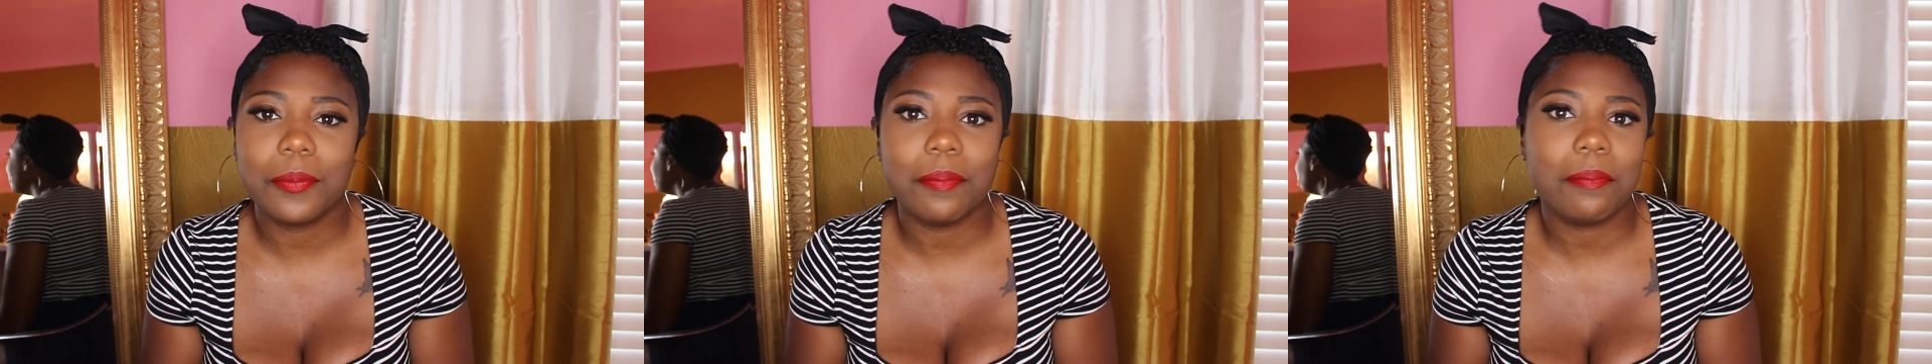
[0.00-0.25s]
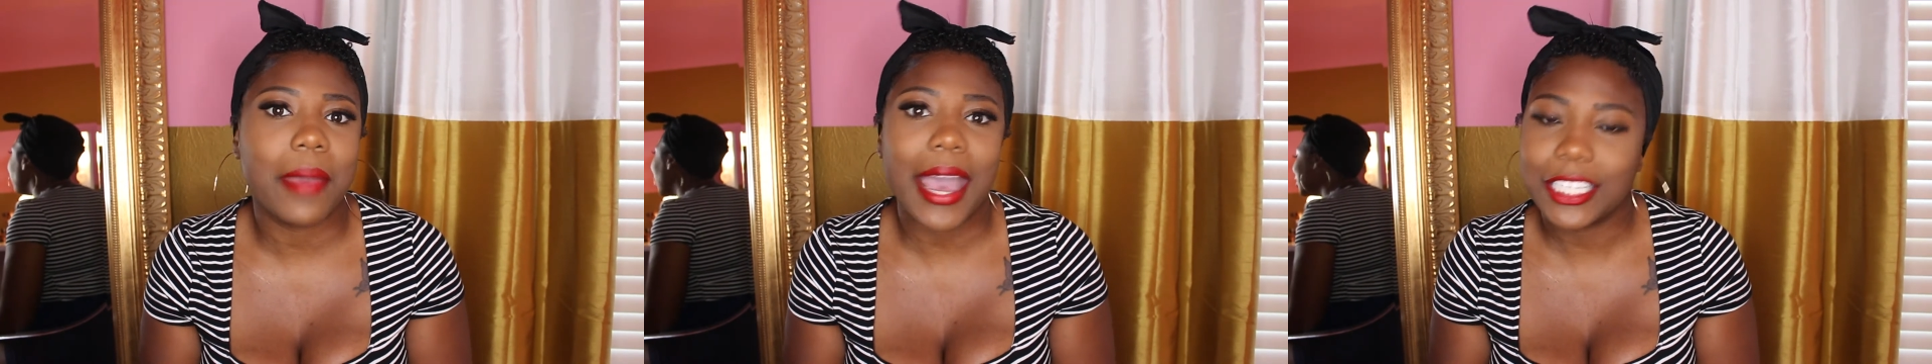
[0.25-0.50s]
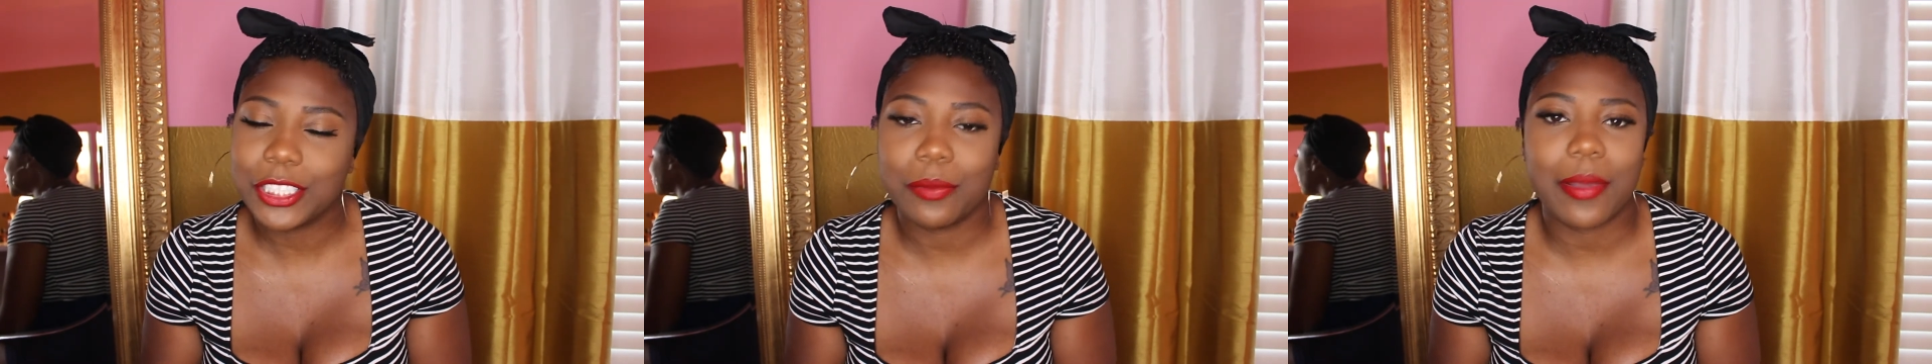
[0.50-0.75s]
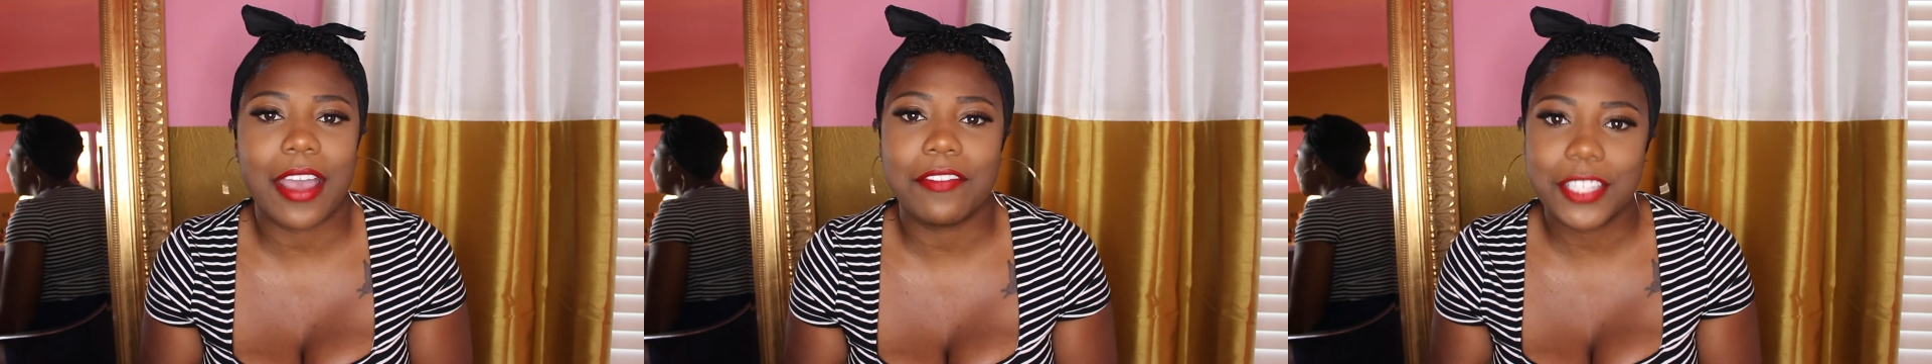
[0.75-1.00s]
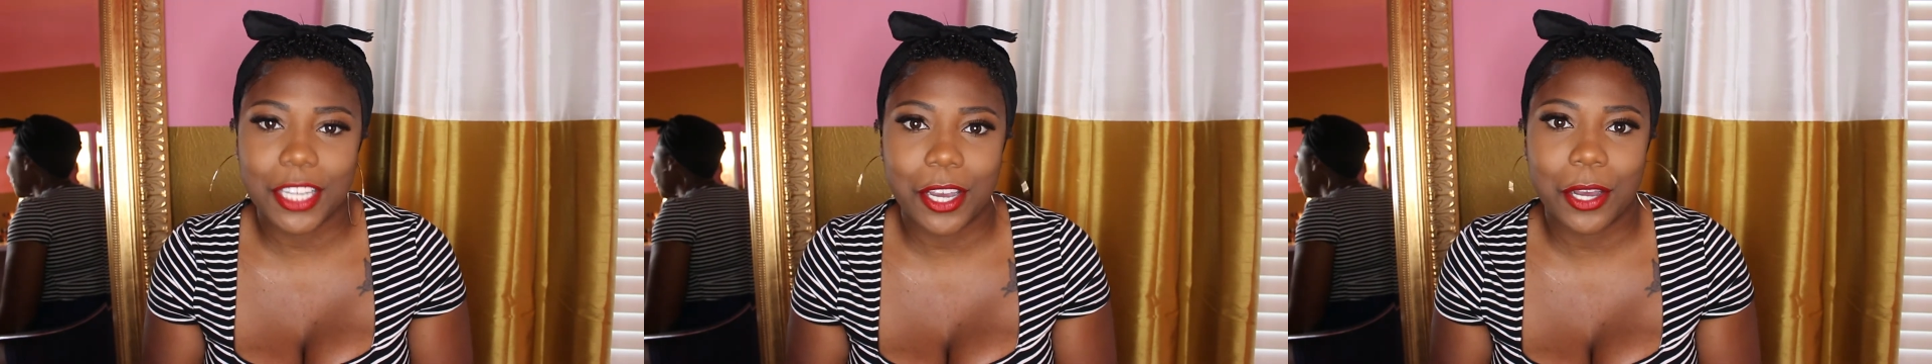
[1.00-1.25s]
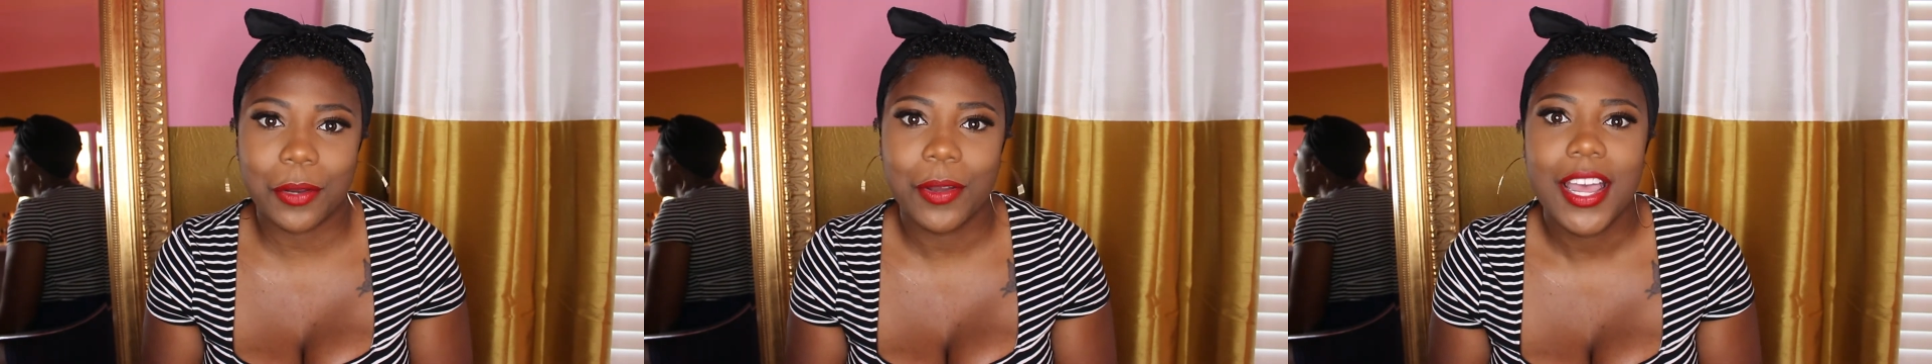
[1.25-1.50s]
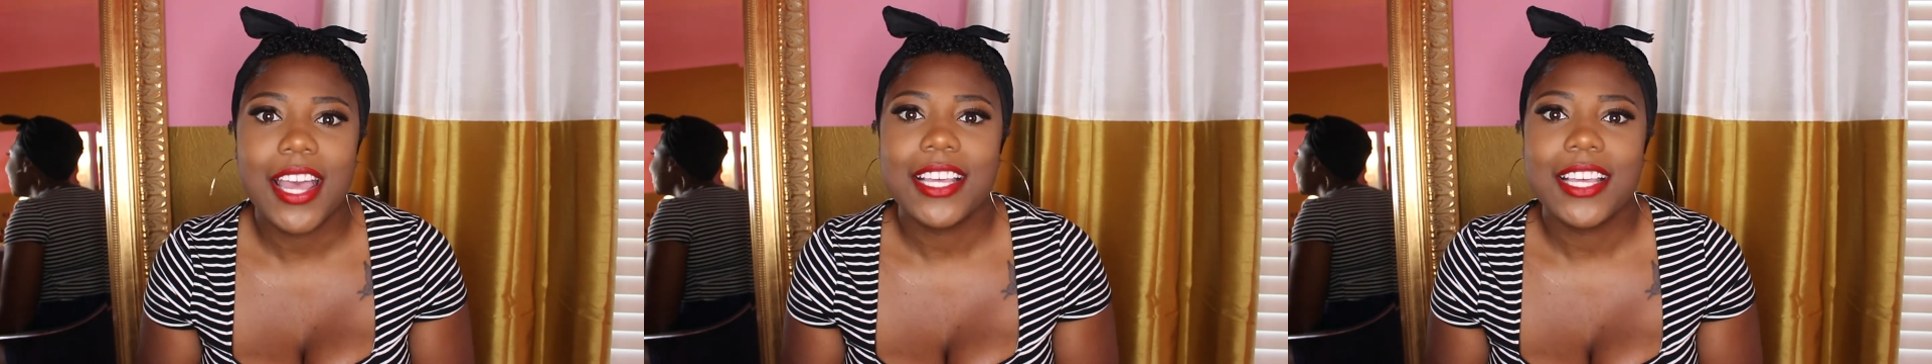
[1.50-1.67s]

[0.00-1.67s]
master bath to go.